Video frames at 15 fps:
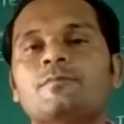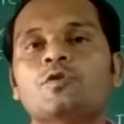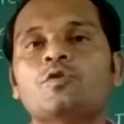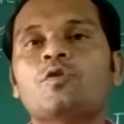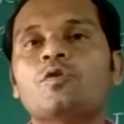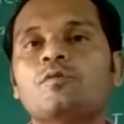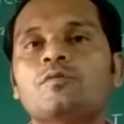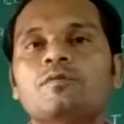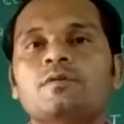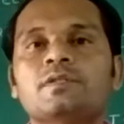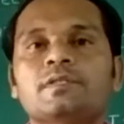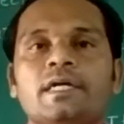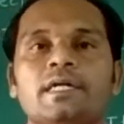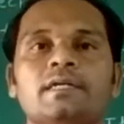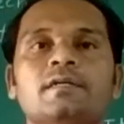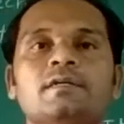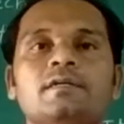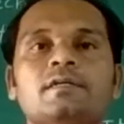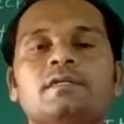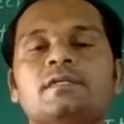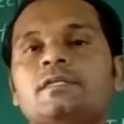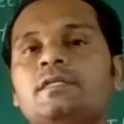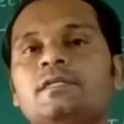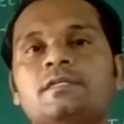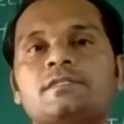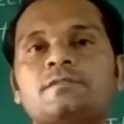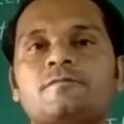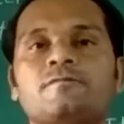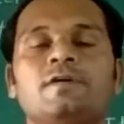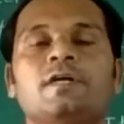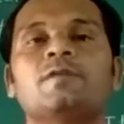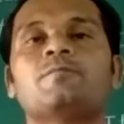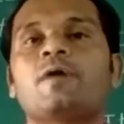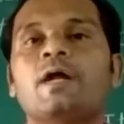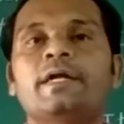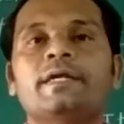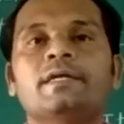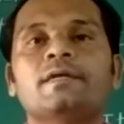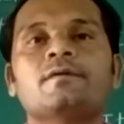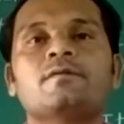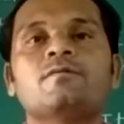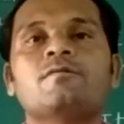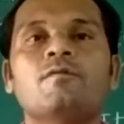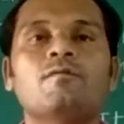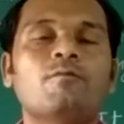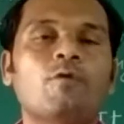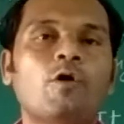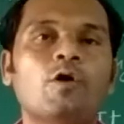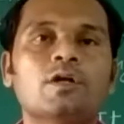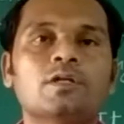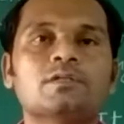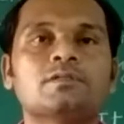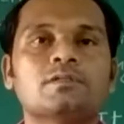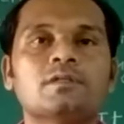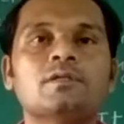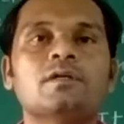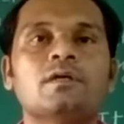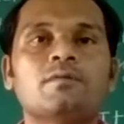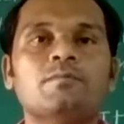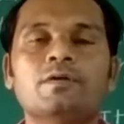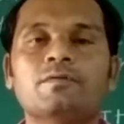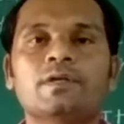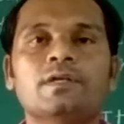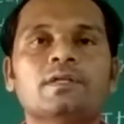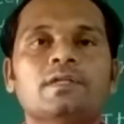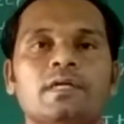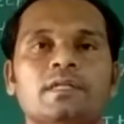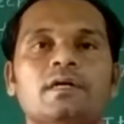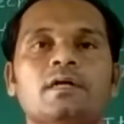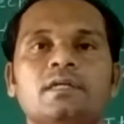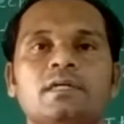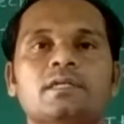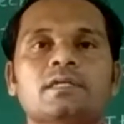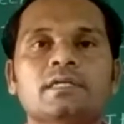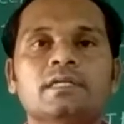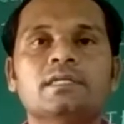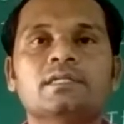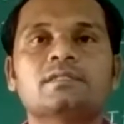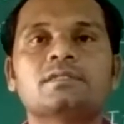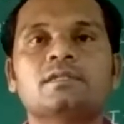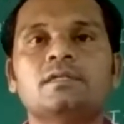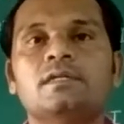you know that kings were fighting wars between the other kings,